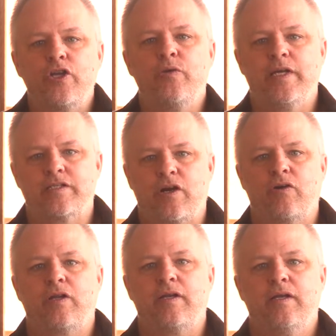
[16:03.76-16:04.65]
are you
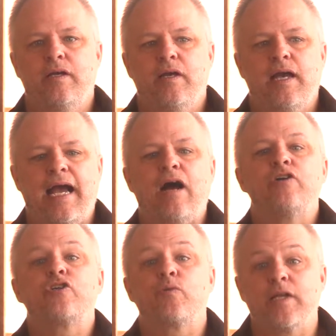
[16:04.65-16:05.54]
internally?
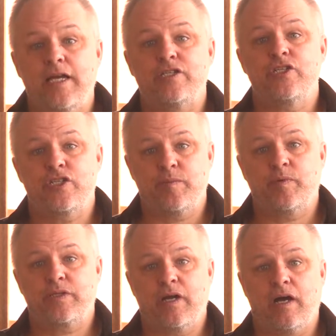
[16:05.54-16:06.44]
How is your
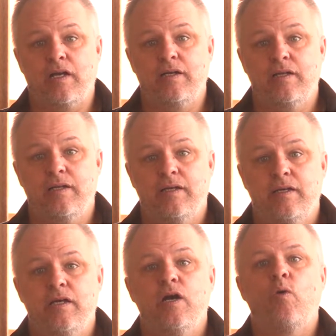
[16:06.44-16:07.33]
relationship with God?
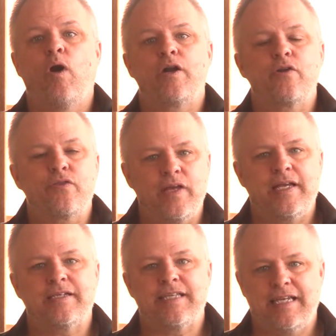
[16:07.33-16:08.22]
What are
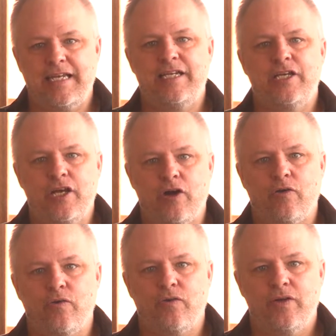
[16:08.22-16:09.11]
things that need to
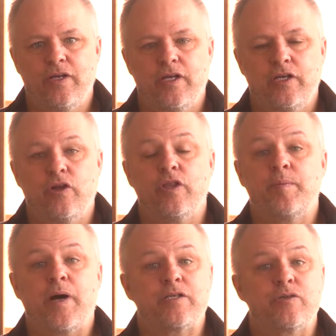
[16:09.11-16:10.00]
go? You know,
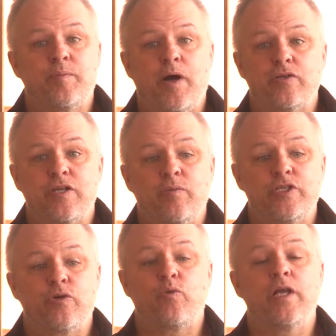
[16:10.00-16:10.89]
the Apostle Paul said
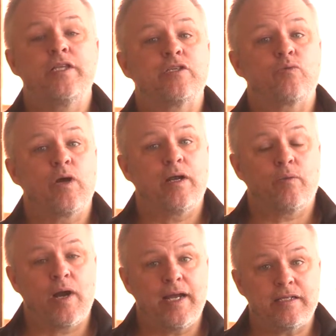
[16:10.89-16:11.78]
we should run this
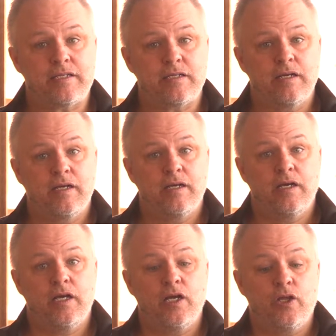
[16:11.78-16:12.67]
race
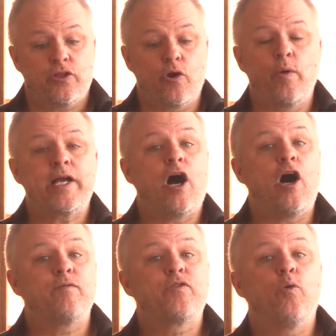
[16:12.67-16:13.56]
throwing
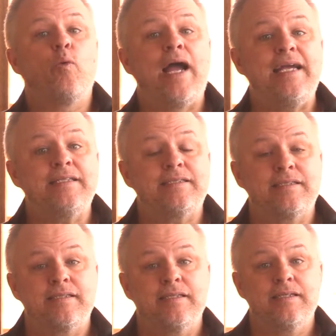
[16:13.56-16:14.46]
off the
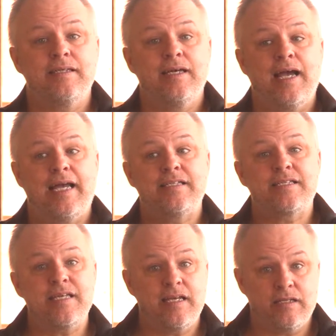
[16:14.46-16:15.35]
weights
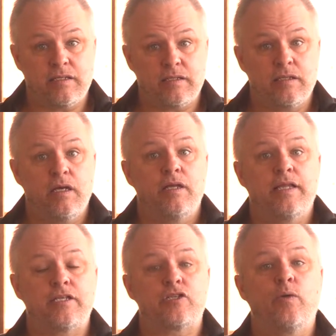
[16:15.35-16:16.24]
and sins
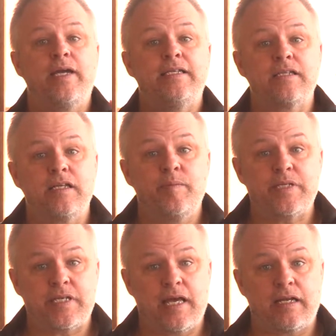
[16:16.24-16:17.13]
that so easily
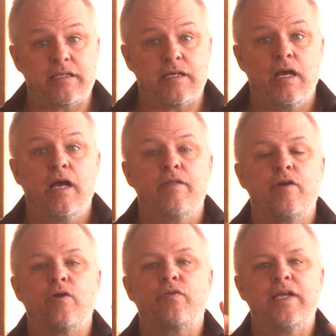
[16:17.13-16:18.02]
beset us.
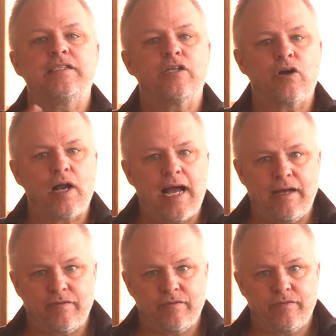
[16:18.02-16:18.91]
There are things in our
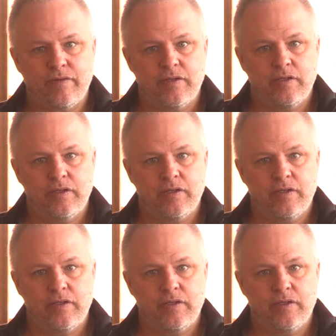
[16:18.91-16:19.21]
life